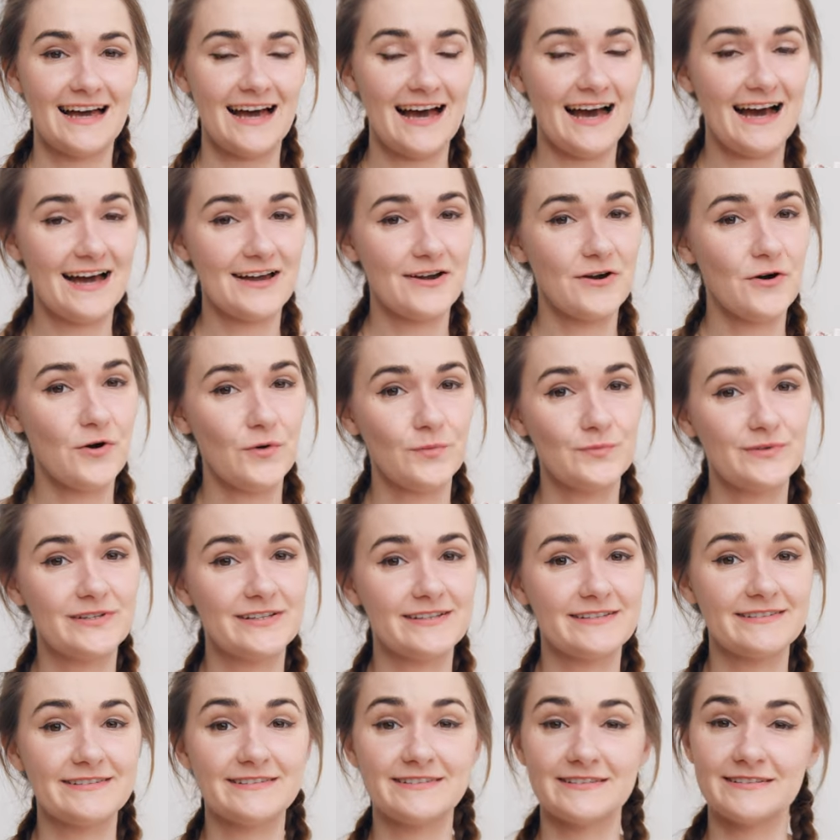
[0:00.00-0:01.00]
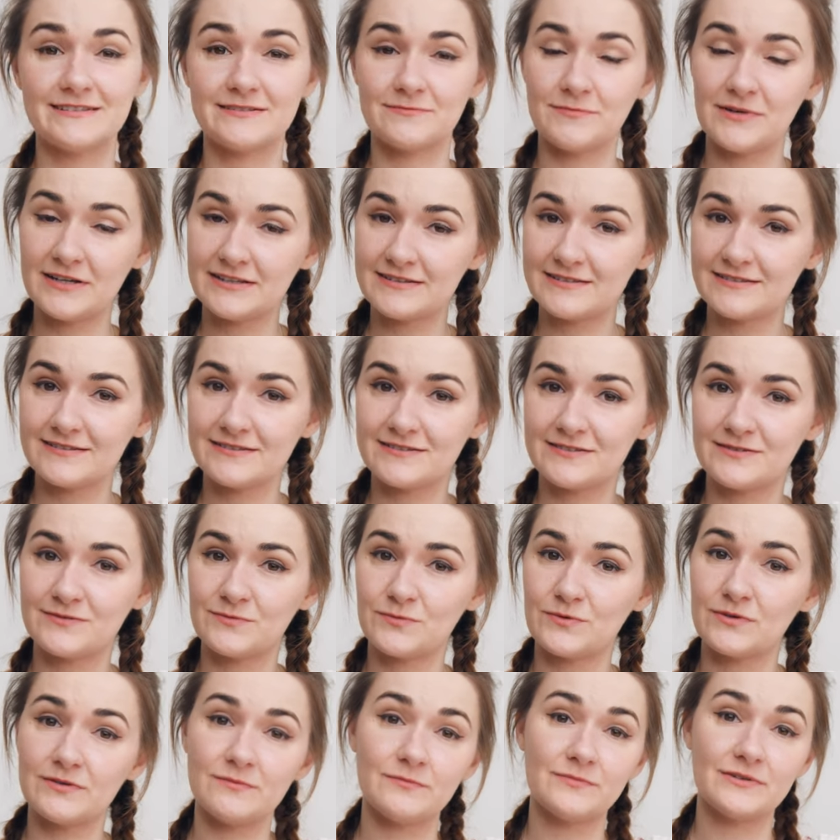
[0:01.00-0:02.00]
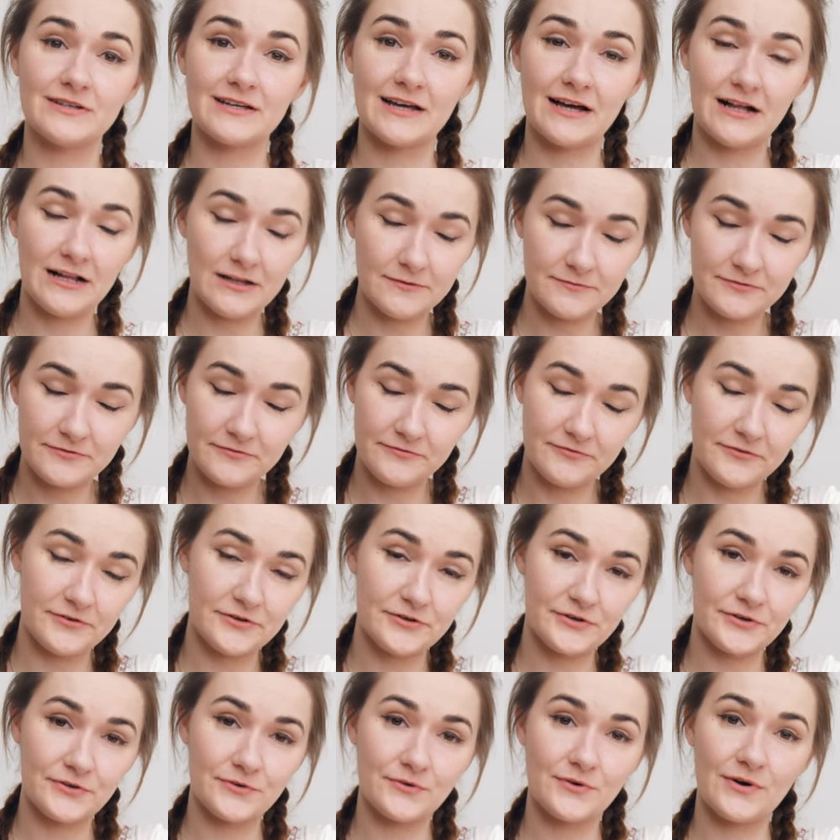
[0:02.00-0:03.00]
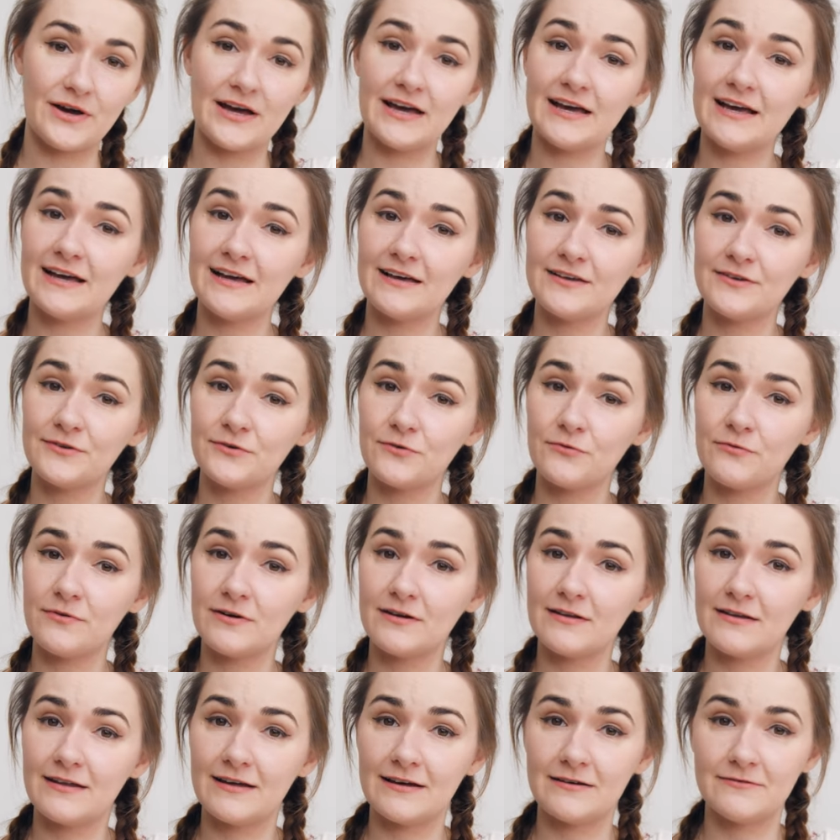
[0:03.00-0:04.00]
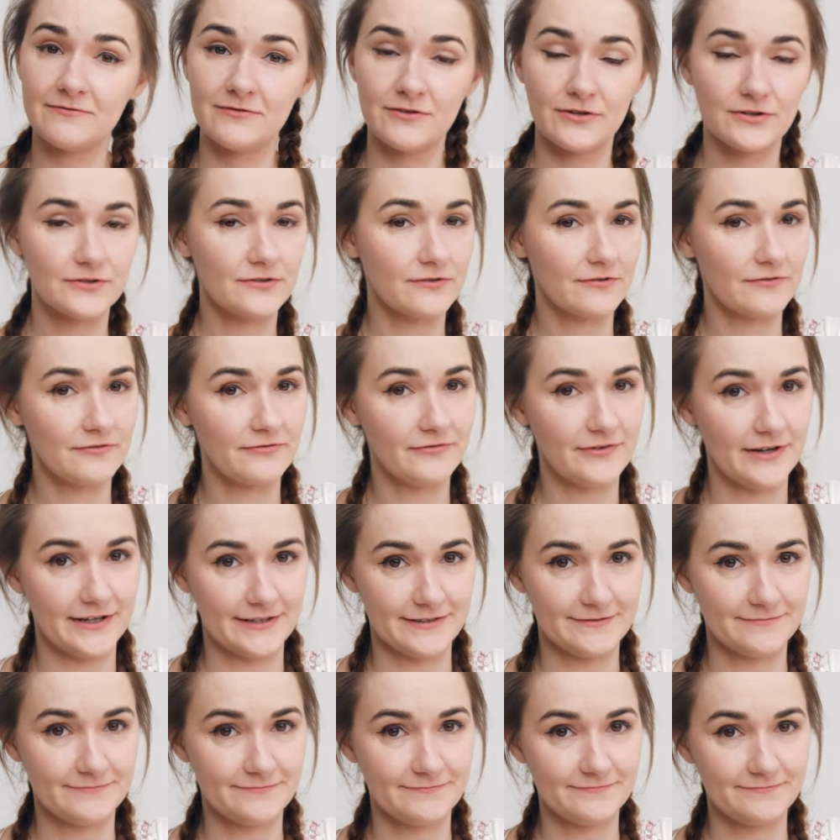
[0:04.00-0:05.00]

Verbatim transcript: I hope that these methods will be helpful for you and you will have a lot of fun.